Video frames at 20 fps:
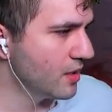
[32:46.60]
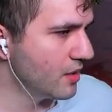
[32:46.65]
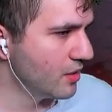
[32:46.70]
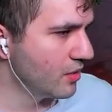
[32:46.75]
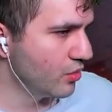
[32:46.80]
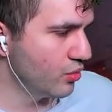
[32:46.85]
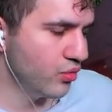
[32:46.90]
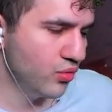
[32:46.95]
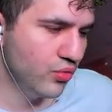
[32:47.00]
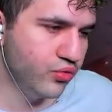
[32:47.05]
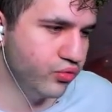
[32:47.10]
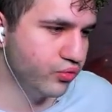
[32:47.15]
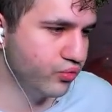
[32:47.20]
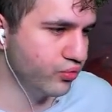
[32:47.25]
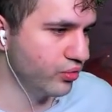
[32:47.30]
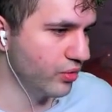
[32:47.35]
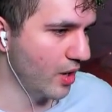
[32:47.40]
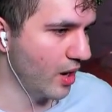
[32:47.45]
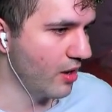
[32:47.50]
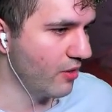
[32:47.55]
whew,
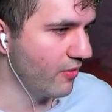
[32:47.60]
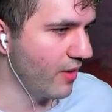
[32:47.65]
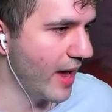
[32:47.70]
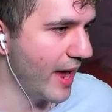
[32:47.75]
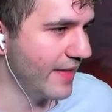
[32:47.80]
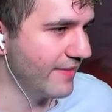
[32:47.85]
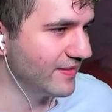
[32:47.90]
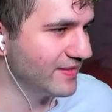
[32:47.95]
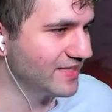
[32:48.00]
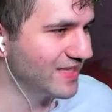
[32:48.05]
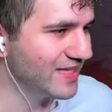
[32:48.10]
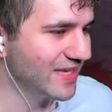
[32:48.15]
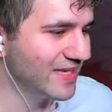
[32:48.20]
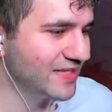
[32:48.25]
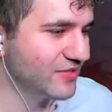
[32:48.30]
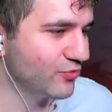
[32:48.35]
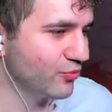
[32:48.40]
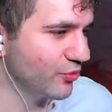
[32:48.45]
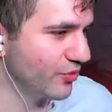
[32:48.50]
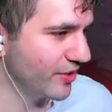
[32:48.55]
alright, this
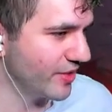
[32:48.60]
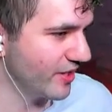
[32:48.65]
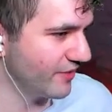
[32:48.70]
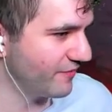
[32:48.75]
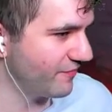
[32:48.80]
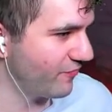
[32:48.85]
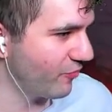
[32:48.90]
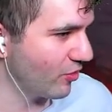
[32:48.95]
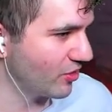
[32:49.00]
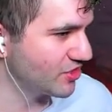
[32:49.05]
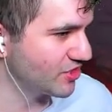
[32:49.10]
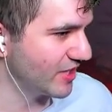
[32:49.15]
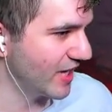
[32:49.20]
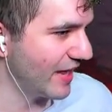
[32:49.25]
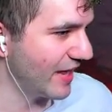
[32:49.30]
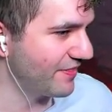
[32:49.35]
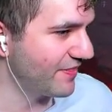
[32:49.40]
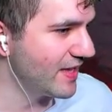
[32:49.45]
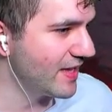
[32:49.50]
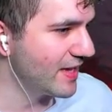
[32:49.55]
is really unfortunate. I
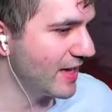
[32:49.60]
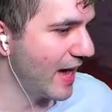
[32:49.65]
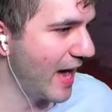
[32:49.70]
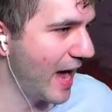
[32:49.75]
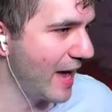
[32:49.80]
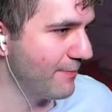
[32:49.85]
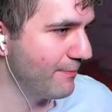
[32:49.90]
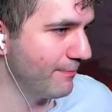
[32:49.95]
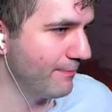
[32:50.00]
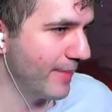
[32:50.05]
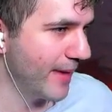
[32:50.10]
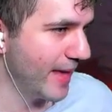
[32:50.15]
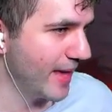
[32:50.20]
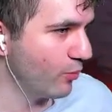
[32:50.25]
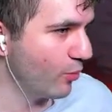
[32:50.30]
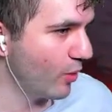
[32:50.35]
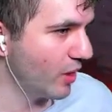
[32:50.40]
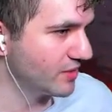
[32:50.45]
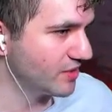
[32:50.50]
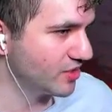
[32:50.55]
think I may
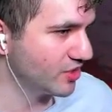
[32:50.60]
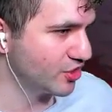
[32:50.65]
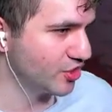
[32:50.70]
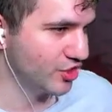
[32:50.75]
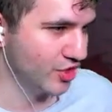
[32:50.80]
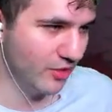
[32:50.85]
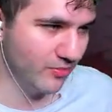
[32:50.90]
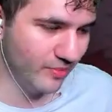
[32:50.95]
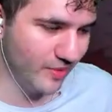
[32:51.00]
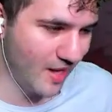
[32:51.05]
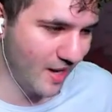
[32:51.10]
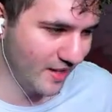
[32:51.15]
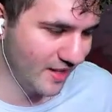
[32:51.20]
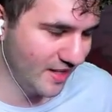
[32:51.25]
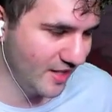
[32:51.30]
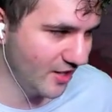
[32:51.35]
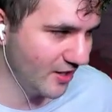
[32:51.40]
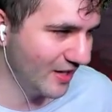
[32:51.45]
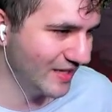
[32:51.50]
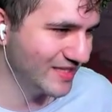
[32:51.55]
want to just chump block
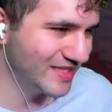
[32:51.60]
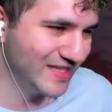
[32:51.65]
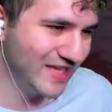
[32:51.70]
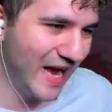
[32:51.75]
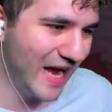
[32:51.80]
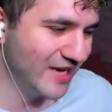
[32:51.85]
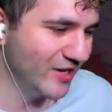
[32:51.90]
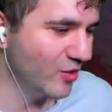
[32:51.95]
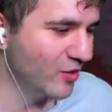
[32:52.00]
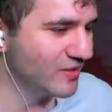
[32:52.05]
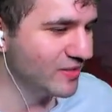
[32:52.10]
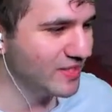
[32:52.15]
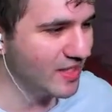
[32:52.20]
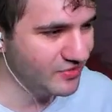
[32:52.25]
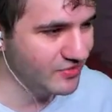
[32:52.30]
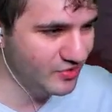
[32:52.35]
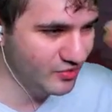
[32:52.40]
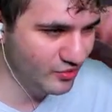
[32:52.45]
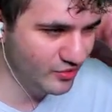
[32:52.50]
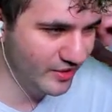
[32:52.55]
here. I know it
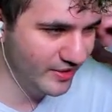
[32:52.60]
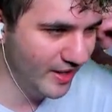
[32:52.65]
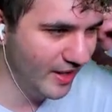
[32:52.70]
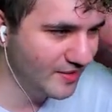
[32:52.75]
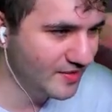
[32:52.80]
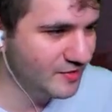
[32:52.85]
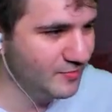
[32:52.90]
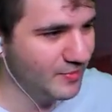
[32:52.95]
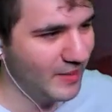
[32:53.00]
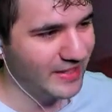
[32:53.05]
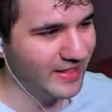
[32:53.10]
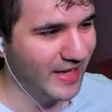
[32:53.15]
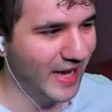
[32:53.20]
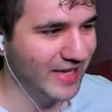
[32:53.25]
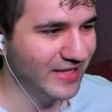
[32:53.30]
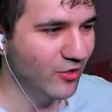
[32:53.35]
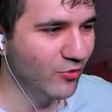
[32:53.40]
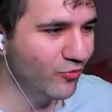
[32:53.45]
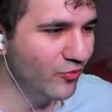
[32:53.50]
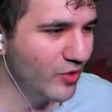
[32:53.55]
sounds nuts, but I
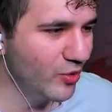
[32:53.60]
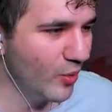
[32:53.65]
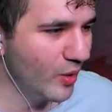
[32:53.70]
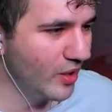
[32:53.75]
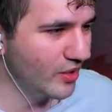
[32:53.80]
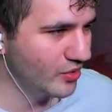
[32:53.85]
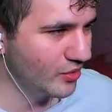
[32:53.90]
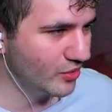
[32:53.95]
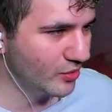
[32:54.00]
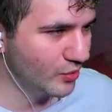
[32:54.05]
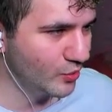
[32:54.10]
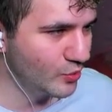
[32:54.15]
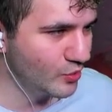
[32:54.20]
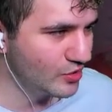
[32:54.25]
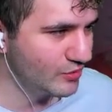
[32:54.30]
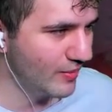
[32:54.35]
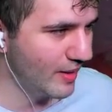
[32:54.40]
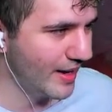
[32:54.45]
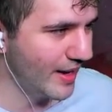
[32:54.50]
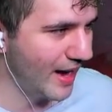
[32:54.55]
don't really want to lose
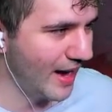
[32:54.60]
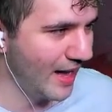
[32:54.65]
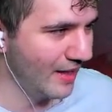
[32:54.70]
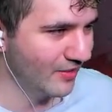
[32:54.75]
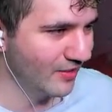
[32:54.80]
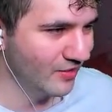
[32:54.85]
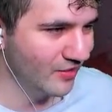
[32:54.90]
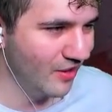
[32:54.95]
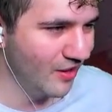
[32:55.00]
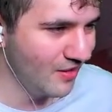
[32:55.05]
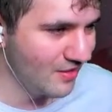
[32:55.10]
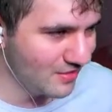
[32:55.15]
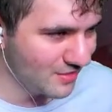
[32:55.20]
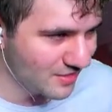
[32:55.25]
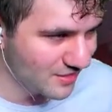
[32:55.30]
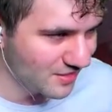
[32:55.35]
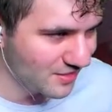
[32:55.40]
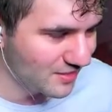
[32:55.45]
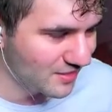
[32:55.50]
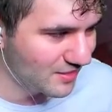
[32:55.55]
my Oligarch.
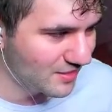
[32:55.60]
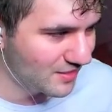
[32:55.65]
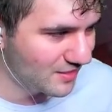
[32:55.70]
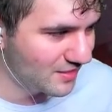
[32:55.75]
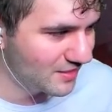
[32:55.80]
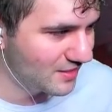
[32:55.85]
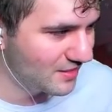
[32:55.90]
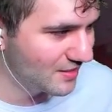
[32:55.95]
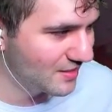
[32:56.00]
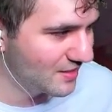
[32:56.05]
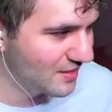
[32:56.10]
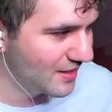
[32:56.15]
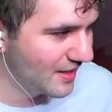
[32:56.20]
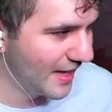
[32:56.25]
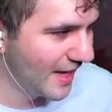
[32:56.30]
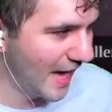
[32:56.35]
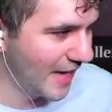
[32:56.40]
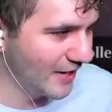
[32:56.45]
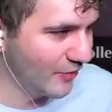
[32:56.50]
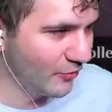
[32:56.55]

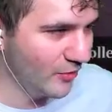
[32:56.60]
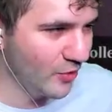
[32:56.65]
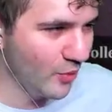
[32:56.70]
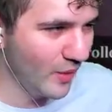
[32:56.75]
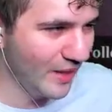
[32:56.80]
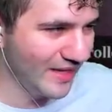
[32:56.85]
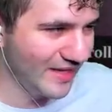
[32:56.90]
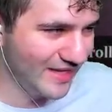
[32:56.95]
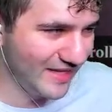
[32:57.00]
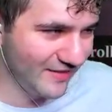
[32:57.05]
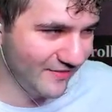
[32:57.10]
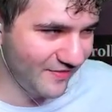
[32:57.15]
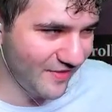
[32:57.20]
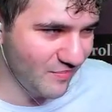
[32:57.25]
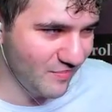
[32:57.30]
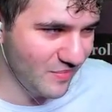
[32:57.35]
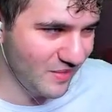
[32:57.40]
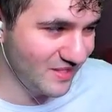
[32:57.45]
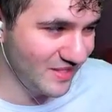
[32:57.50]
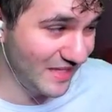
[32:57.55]
I don't really want to give
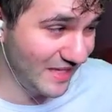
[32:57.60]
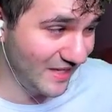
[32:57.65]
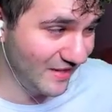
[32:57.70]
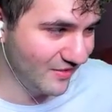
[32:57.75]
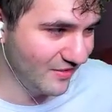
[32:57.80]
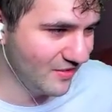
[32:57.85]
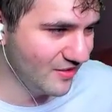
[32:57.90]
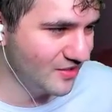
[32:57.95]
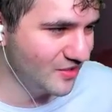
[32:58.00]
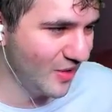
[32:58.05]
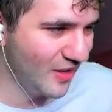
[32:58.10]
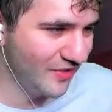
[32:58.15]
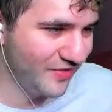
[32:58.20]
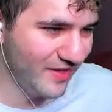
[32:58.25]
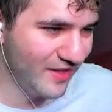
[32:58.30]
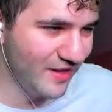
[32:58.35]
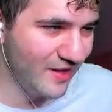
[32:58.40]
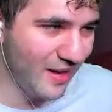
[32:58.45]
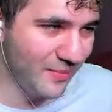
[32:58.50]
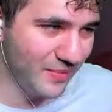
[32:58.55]
them this either, so I
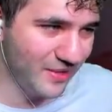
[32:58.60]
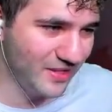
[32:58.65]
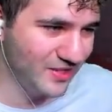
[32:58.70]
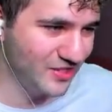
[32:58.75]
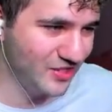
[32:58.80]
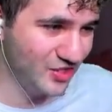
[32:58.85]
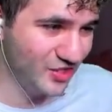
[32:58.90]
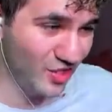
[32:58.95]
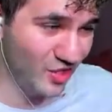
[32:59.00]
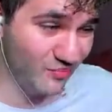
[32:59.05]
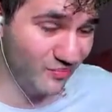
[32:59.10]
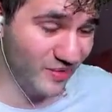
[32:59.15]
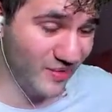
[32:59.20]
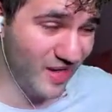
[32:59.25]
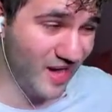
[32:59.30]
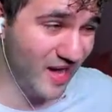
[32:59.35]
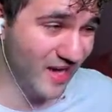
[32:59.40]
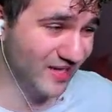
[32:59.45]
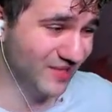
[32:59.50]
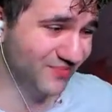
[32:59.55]
think I'm going to just chump
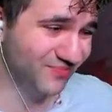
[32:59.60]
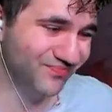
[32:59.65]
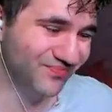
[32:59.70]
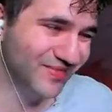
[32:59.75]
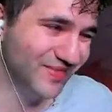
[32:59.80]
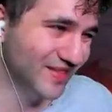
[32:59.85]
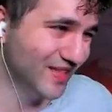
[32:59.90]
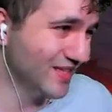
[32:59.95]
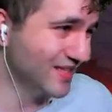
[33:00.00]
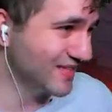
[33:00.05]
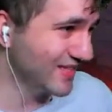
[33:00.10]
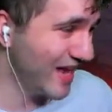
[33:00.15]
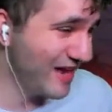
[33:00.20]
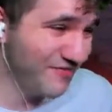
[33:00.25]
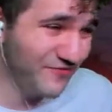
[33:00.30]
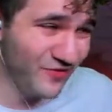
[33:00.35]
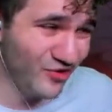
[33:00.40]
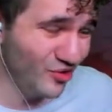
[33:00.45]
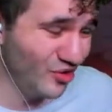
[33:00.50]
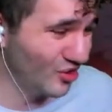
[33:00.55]
block. Does not
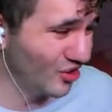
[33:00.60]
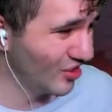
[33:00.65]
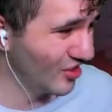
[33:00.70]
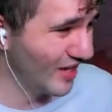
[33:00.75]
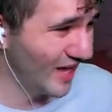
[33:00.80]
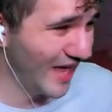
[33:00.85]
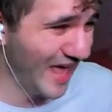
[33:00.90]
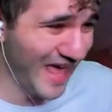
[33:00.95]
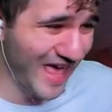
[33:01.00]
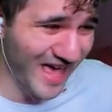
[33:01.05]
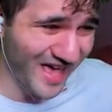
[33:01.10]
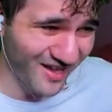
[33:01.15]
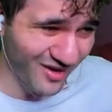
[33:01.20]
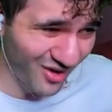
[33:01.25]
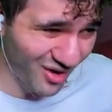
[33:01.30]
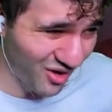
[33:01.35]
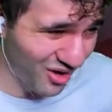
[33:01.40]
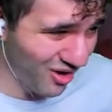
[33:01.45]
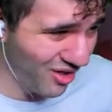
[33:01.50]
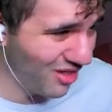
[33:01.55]
feel good at
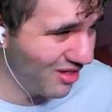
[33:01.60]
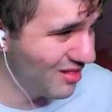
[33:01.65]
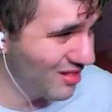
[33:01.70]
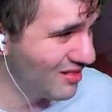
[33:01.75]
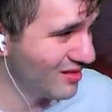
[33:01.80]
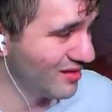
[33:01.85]
all,